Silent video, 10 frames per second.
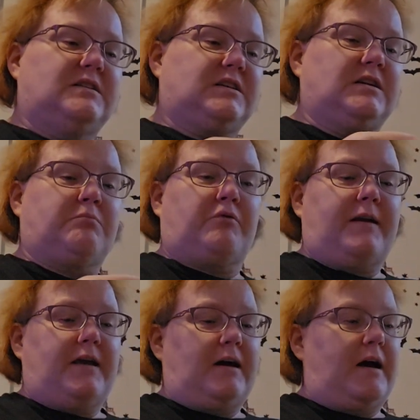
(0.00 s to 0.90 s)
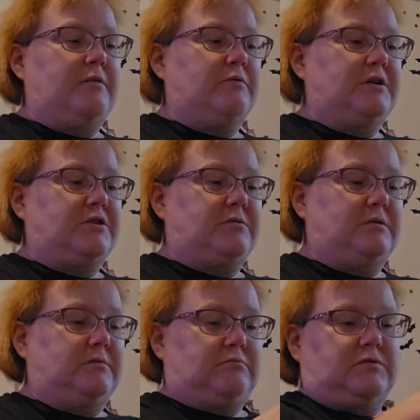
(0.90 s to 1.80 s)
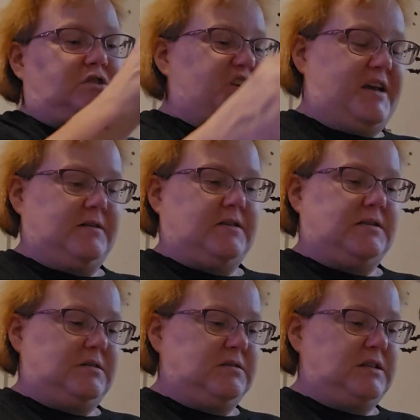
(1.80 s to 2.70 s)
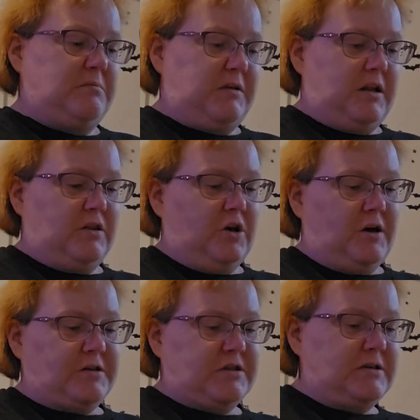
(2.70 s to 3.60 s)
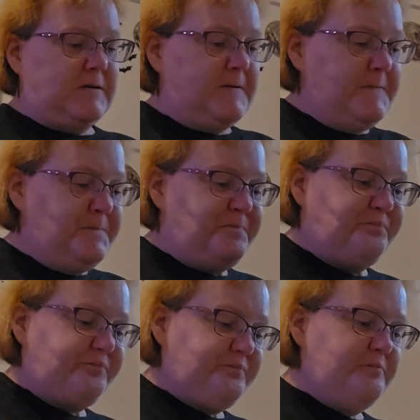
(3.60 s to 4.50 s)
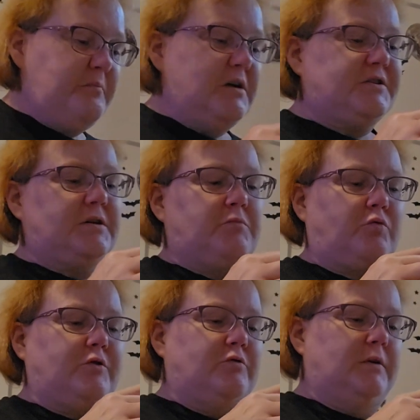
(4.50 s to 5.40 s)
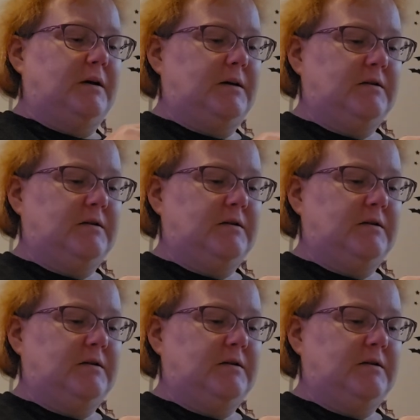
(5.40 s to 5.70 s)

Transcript: It's going to break. I don't want to chance something getting lost. So maroon.